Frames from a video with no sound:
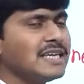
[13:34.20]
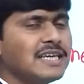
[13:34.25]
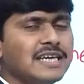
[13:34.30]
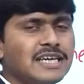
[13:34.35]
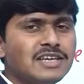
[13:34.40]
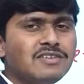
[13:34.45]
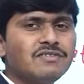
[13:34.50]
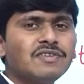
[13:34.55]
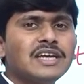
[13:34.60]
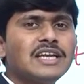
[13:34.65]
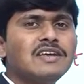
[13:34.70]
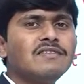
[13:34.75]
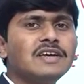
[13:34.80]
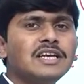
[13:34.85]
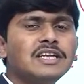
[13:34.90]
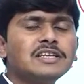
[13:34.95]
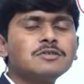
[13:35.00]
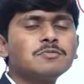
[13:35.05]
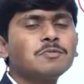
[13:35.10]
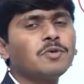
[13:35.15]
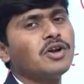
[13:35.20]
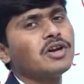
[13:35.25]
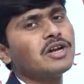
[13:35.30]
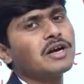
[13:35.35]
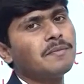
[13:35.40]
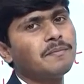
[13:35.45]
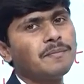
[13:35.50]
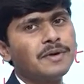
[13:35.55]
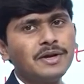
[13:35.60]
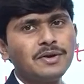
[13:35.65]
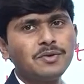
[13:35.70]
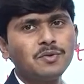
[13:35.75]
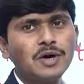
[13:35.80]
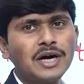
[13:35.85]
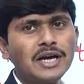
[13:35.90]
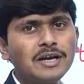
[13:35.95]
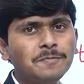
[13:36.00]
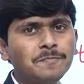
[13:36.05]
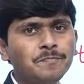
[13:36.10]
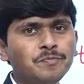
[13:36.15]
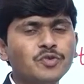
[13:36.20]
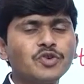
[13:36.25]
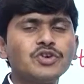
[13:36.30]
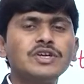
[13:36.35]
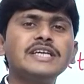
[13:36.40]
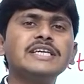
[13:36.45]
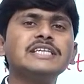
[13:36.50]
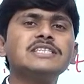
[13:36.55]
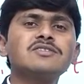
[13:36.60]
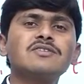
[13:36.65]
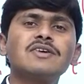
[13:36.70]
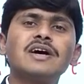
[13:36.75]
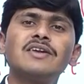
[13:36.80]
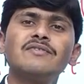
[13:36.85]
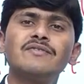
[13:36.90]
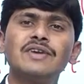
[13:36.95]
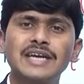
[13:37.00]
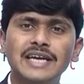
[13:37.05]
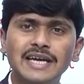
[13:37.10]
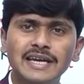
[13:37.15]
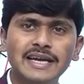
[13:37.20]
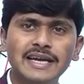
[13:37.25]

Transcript: is very small compared to r. So d square we can